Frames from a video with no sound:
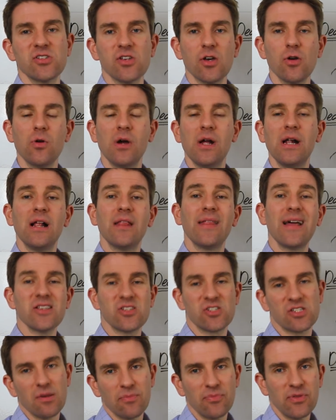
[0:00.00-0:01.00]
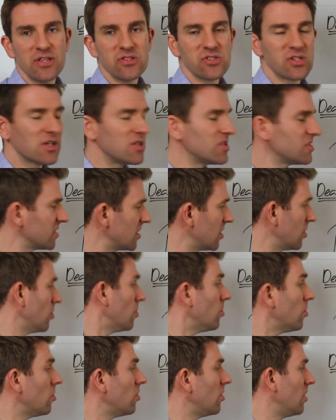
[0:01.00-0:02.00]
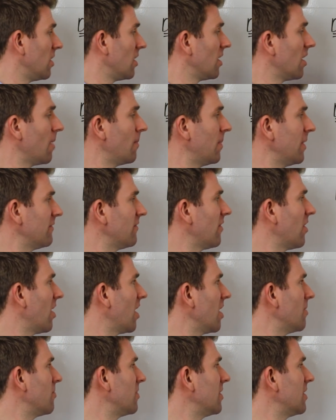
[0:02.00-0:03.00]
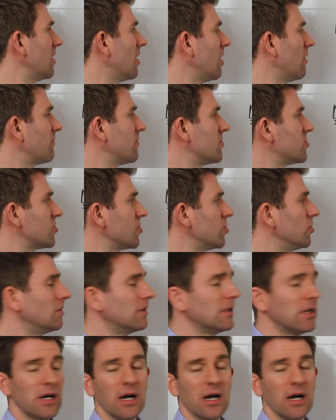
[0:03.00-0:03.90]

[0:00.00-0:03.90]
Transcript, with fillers: So that's something to consider, or a bit of a hybrid of the two.